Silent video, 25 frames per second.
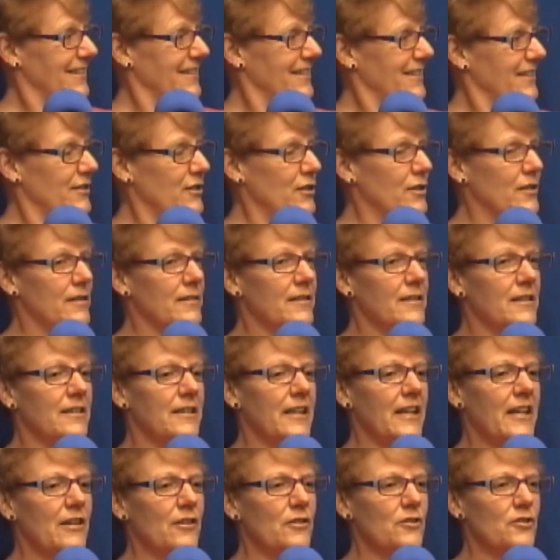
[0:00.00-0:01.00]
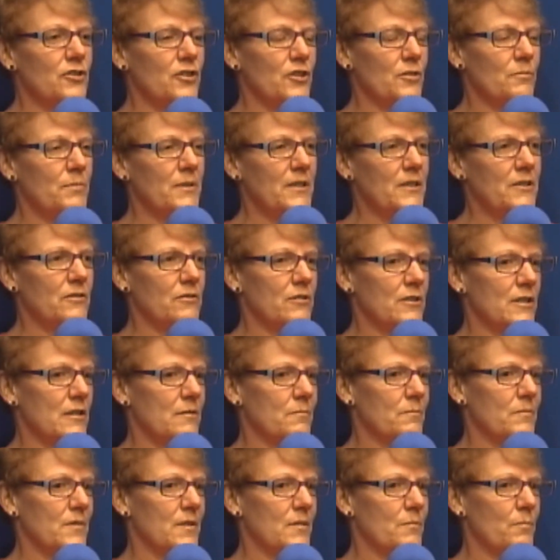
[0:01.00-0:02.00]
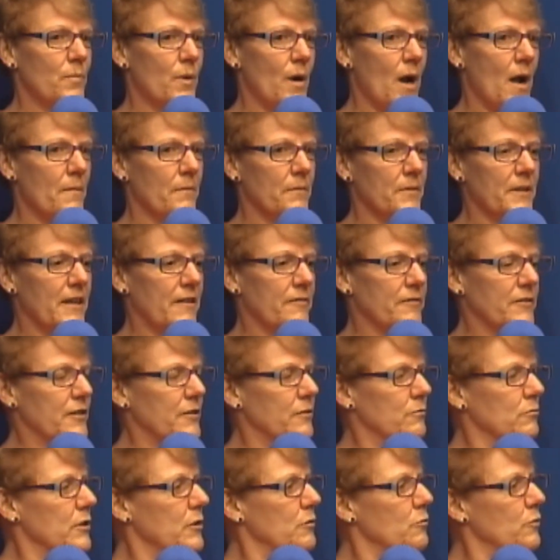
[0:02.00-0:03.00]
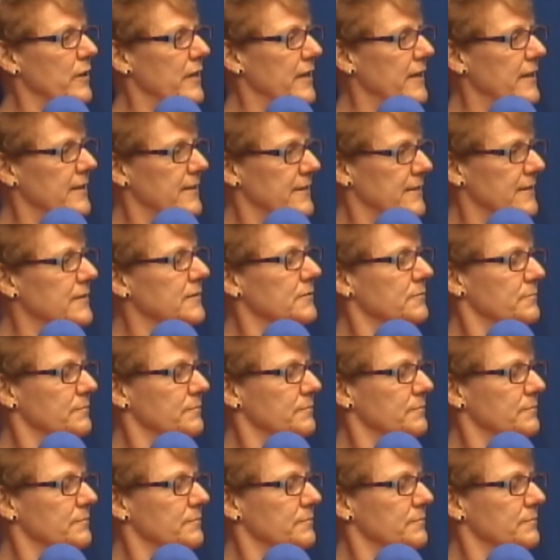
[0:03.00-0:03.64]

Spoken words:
the nails should be trimmed probably every 3 weeks.